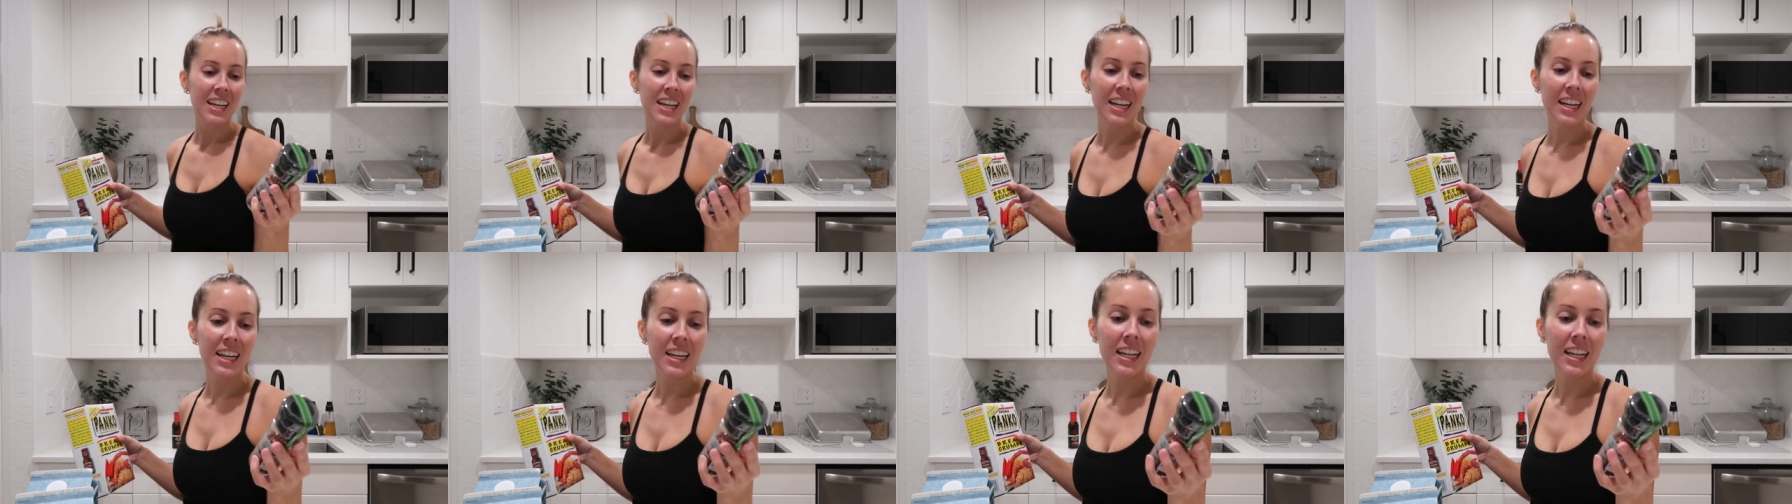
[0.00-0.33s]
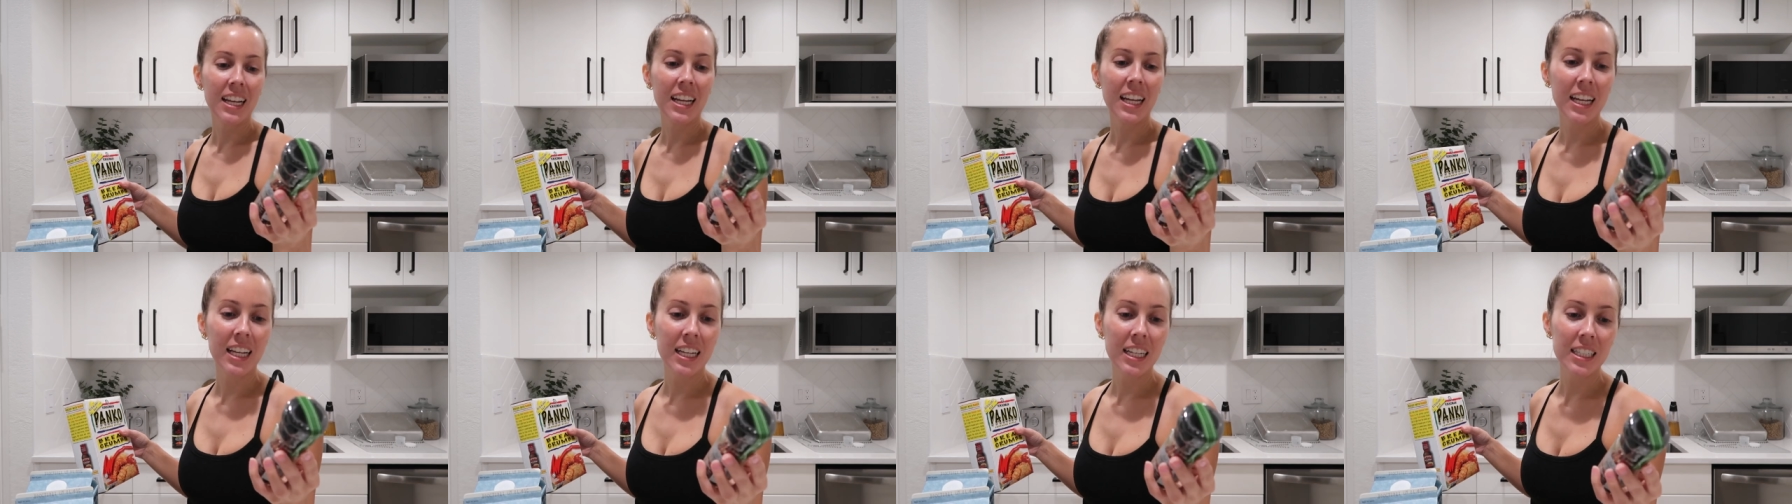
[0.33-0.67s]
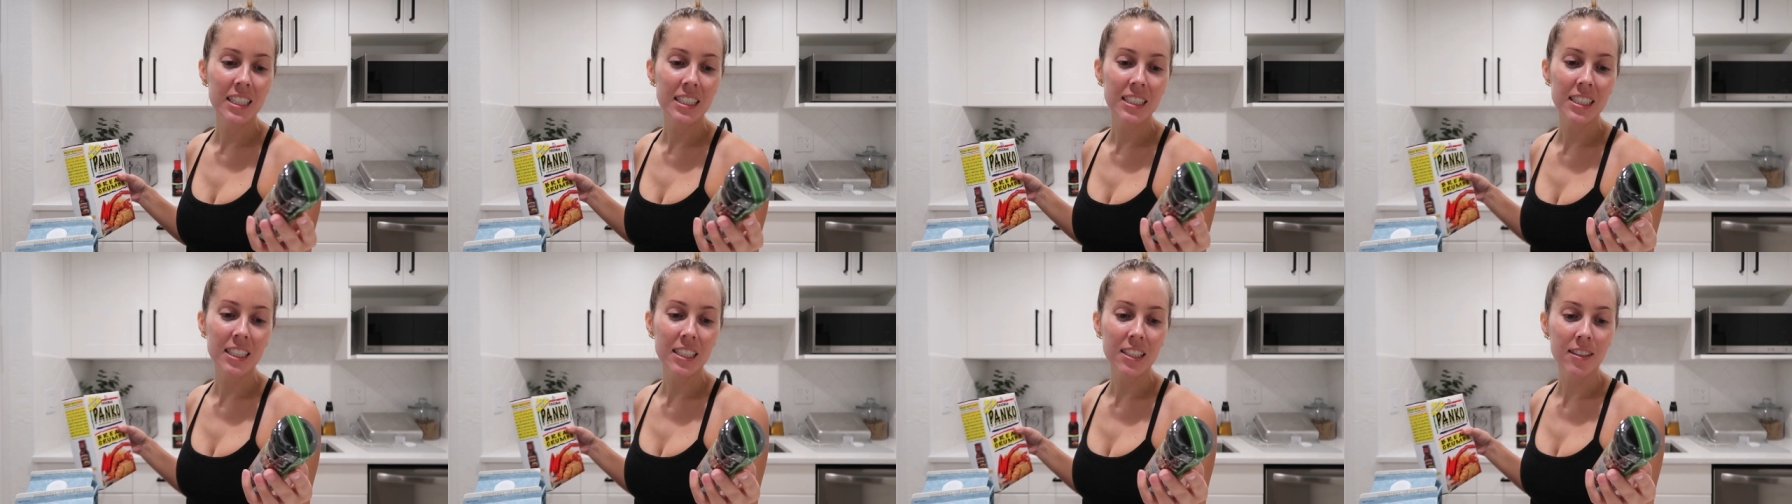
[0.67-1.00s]
It
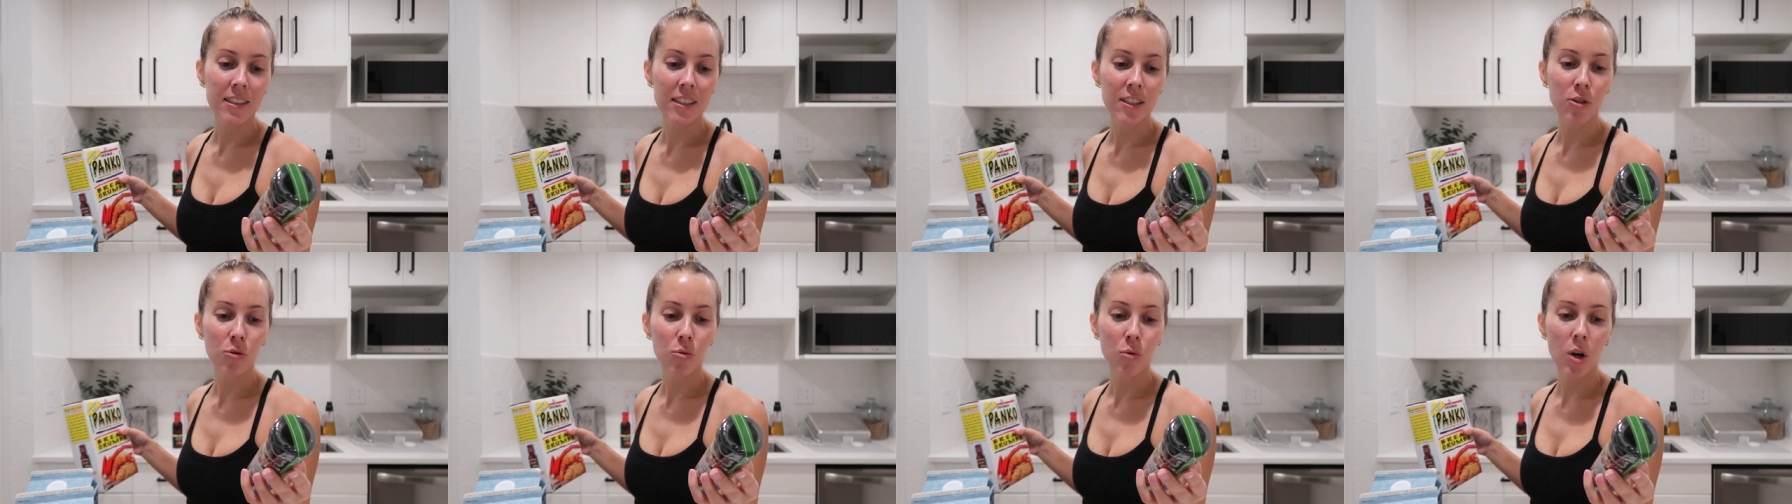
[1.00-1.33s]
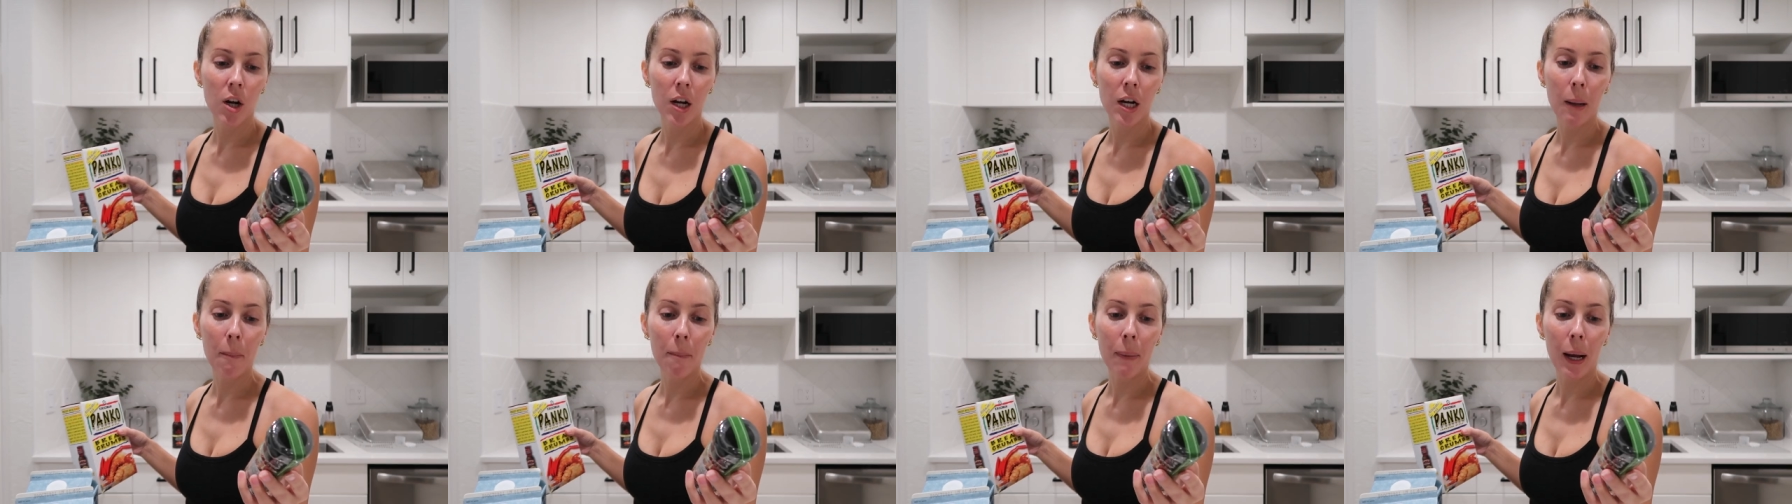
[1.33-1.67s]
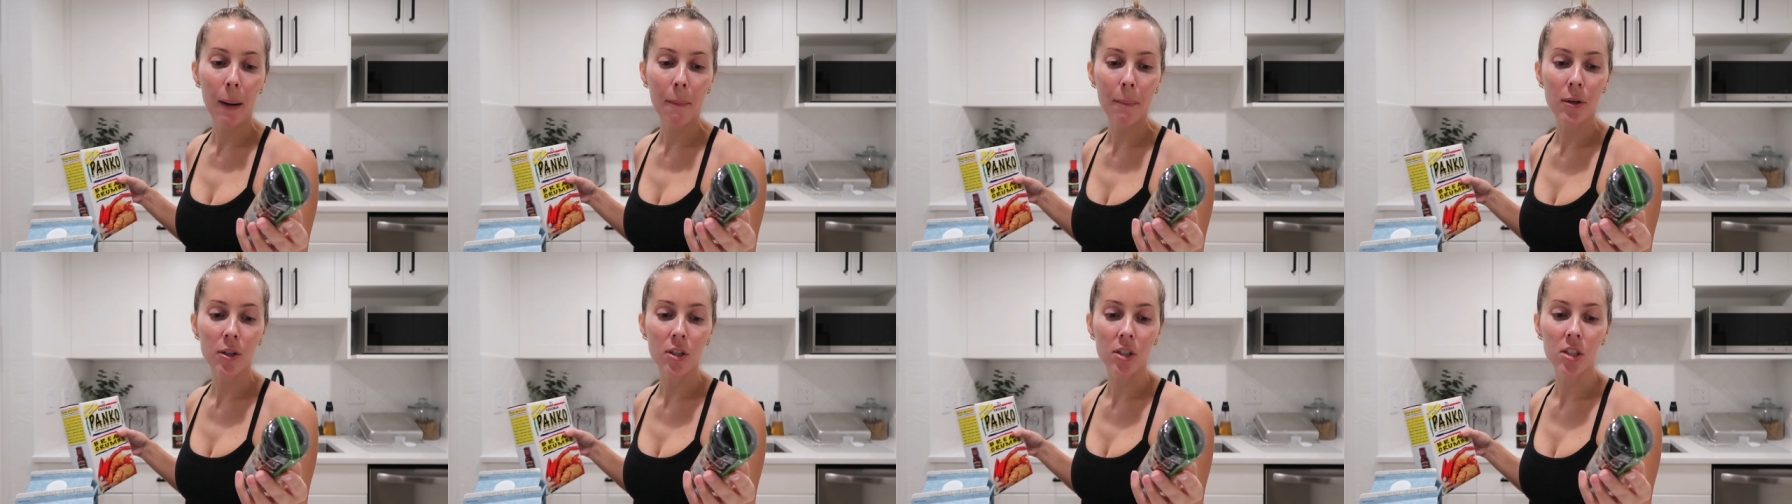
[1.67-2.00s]
is a Sichuan
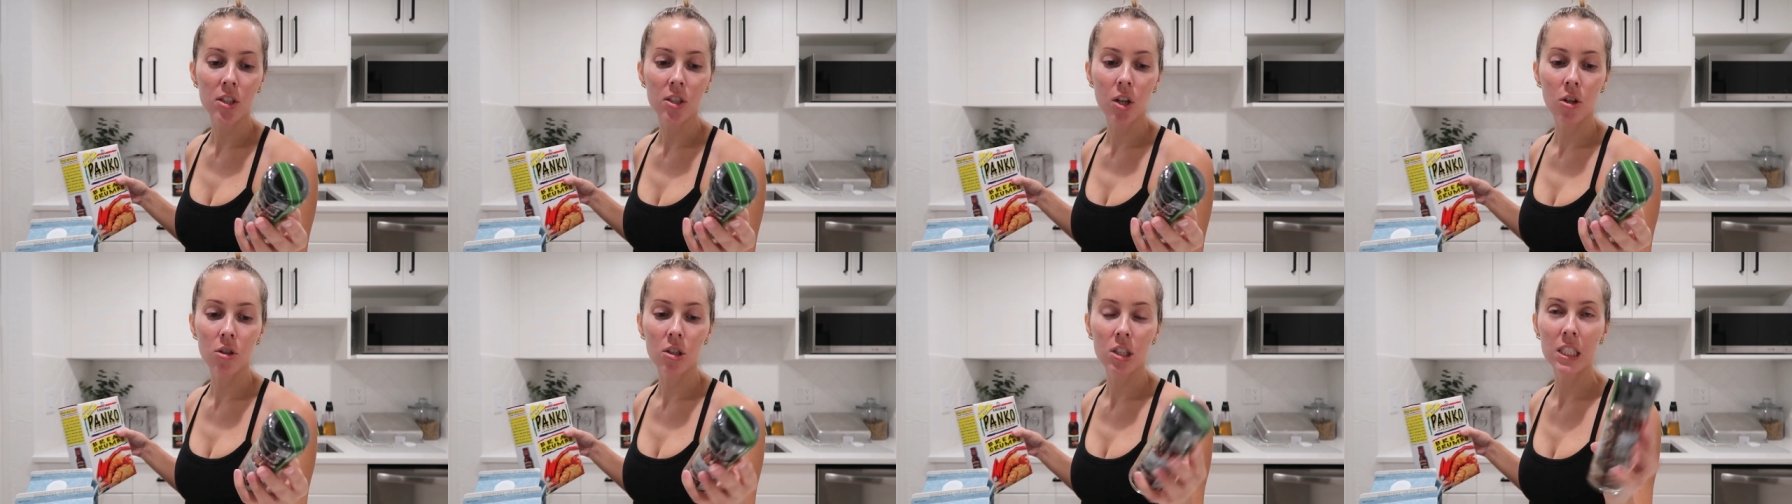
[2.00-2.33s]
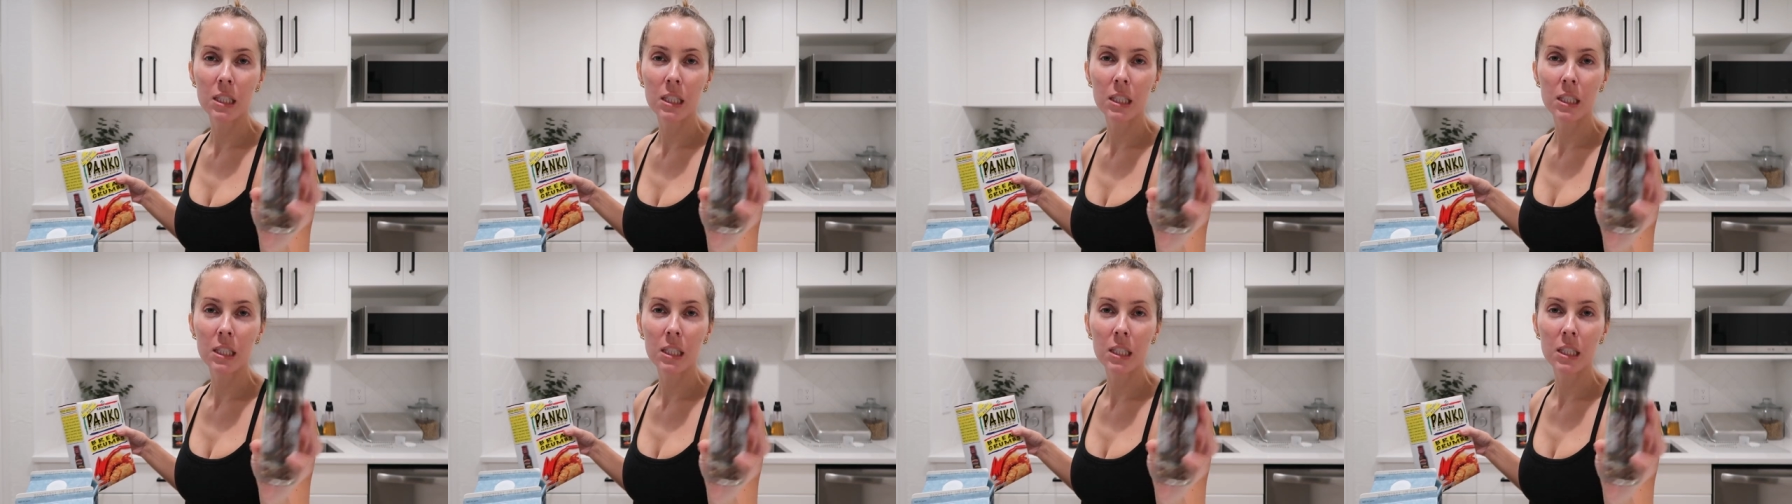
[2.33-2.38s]
pepper salt